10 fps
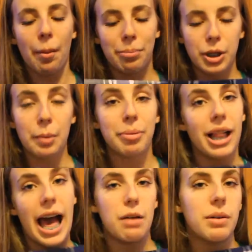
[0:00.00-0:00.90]
blue
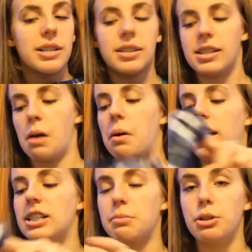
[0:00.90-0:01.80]
plaid ones because I
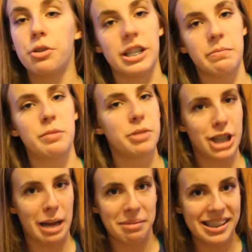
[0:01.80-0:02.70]
wanted some new Christmas
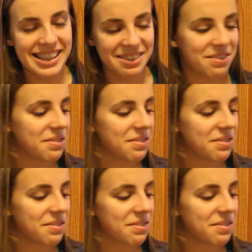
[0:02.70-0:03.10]
pajamas.